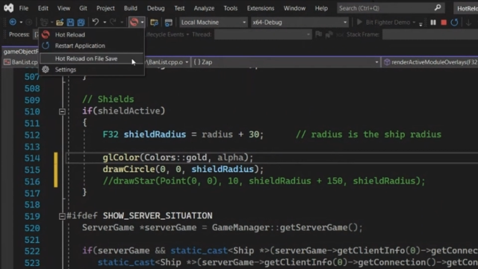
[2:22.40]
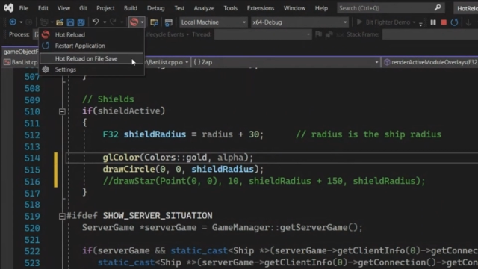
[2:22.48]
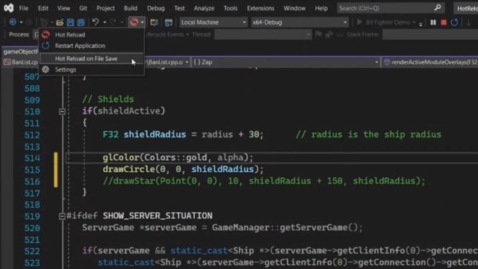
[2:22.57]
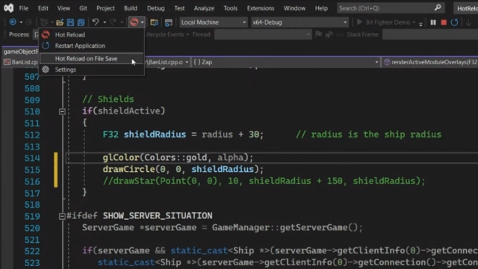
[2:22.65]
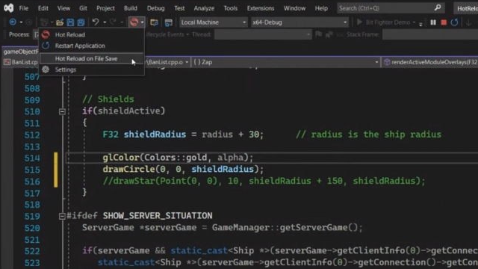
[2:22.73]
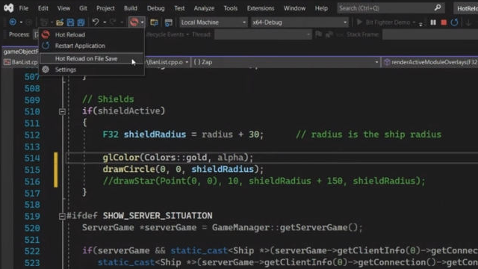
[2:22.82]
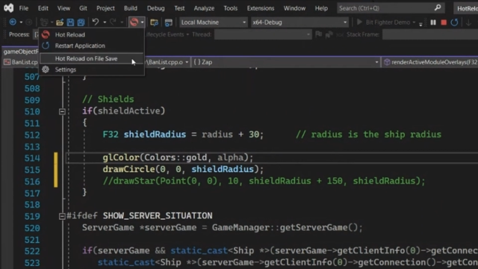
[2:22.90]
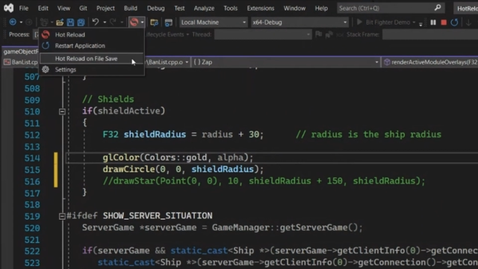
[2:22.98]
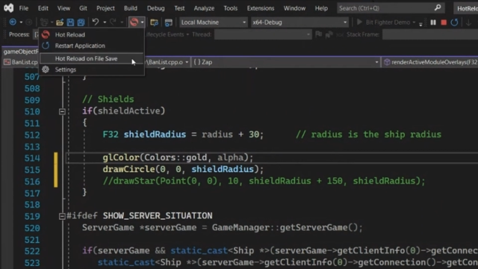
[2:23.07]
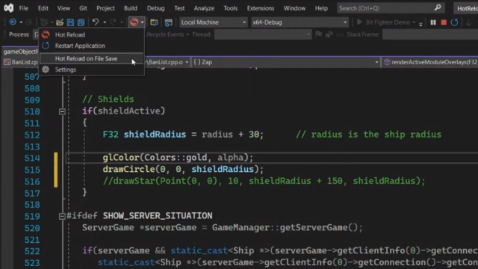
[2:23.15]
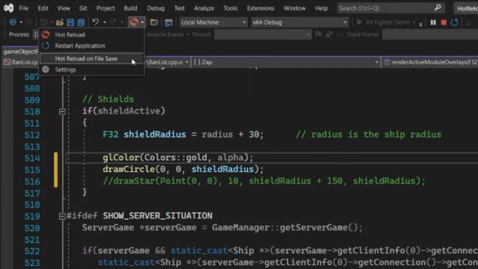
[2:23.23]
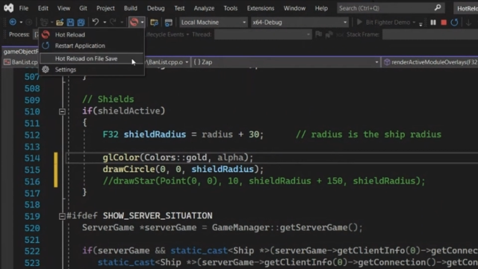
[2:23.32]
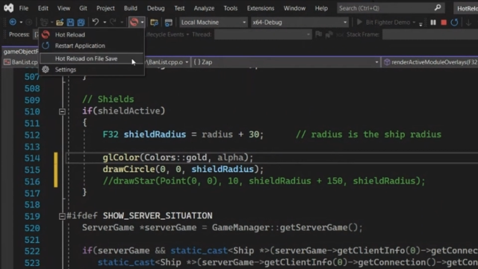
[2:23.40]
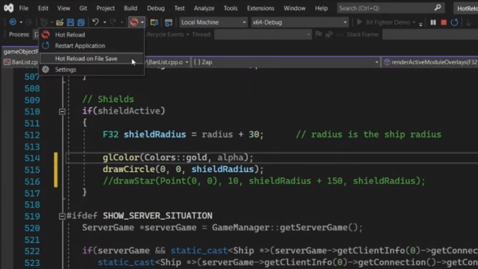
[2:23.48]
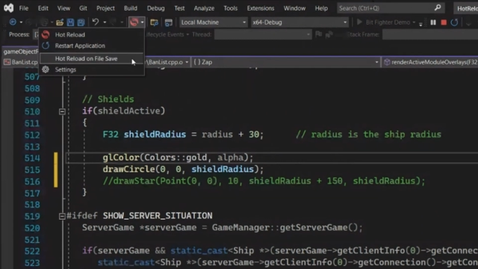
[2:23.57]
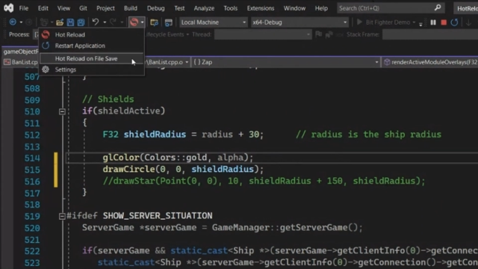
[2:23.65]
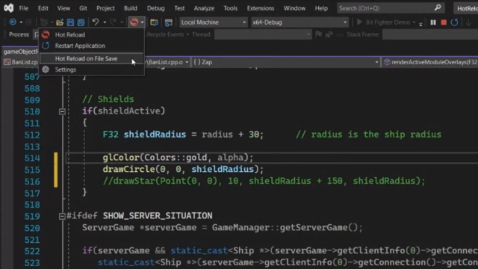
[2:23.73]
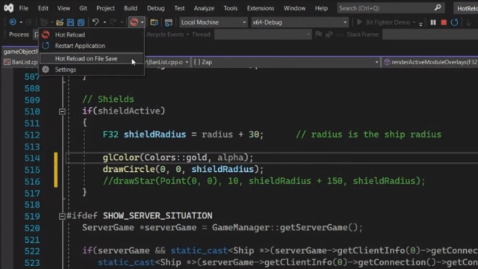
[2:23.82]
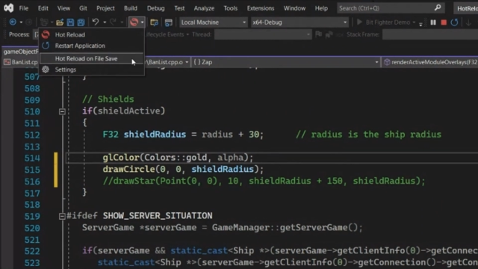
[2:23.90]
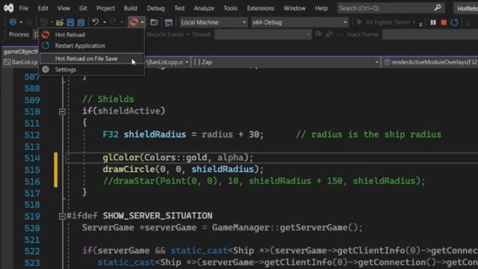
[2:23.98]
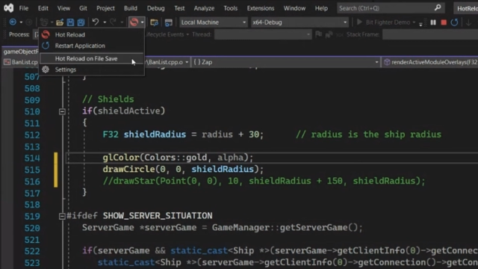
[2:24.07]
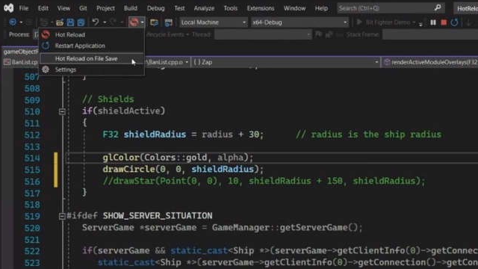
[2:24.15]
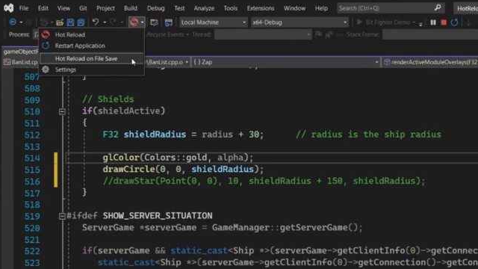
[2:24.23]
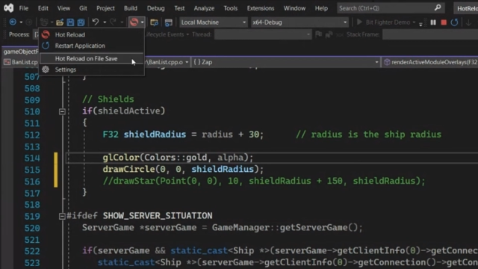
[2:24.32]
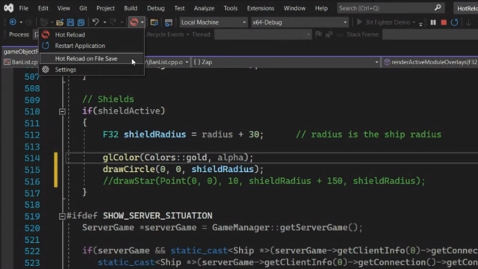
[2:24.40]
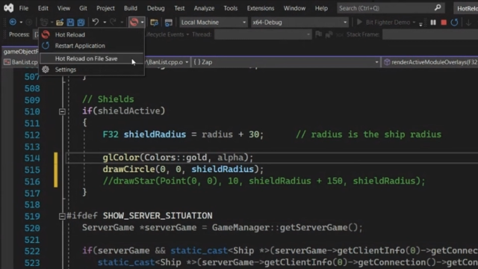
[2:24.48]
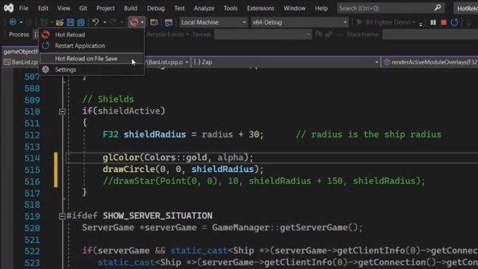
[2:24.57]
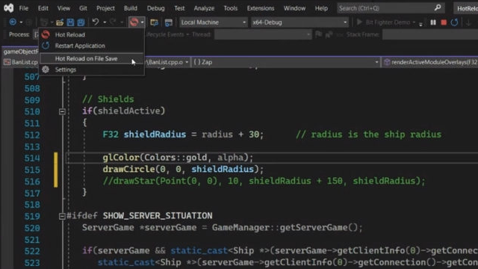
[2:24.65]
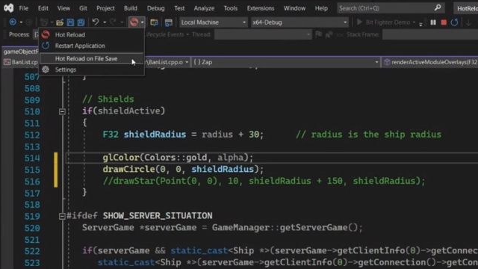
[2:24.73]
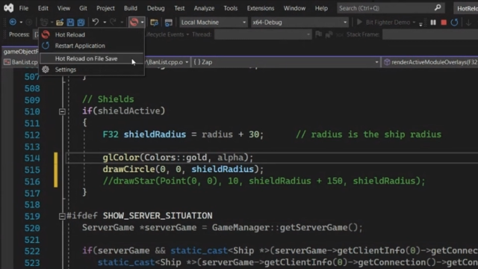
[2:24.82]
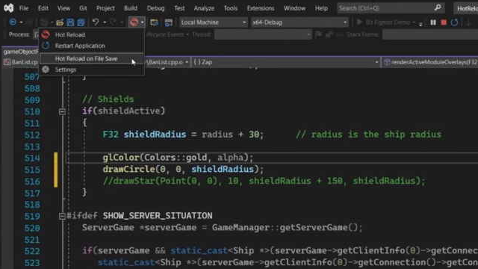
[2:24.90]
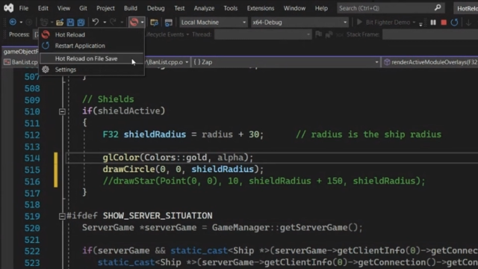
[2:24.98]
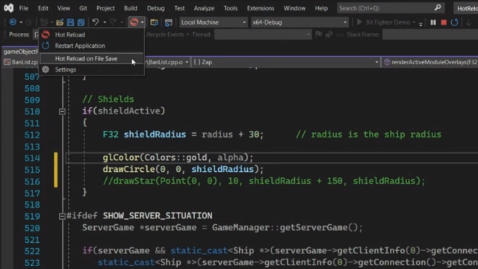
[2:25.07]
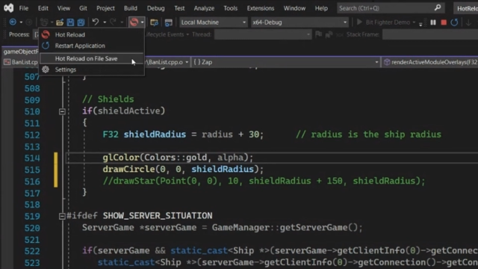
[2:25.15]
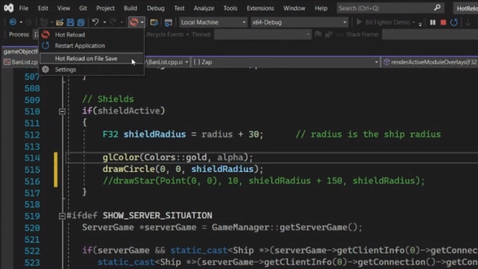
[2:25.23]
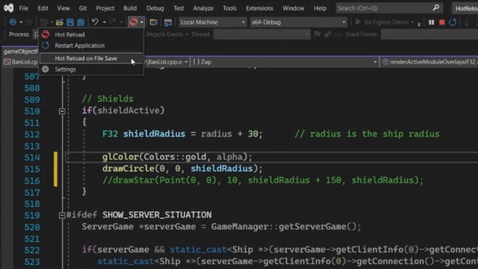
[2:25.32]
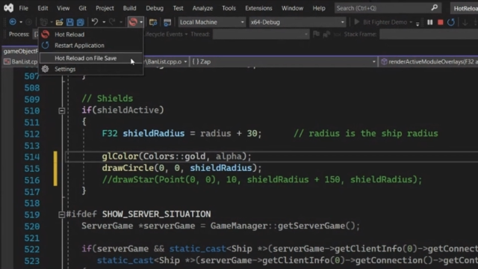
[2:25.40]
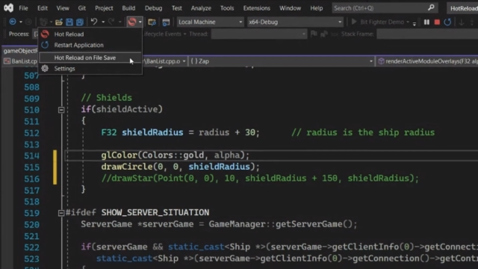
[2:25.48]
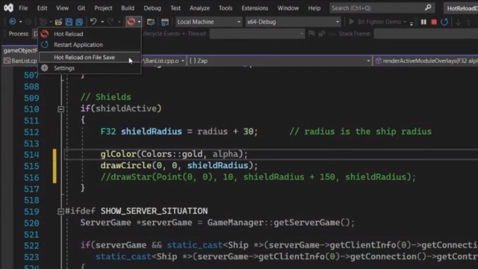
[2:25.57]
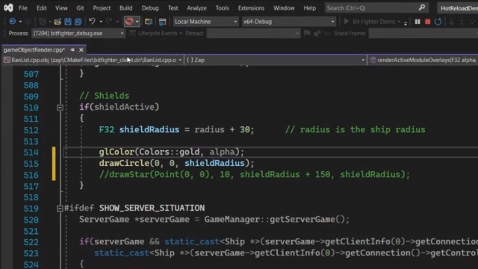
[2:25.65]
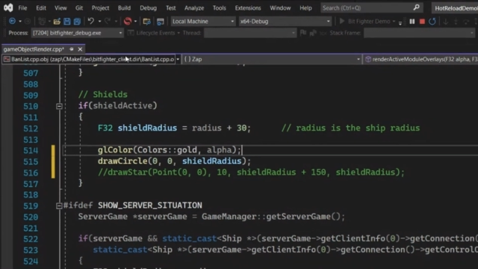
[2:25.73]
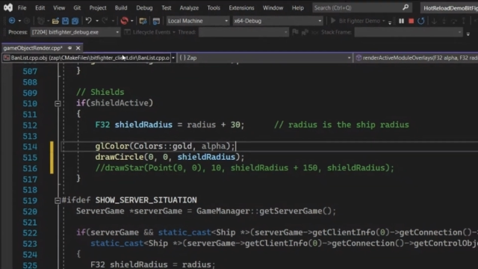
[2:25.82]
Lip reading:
Nobody's mouth can be seen.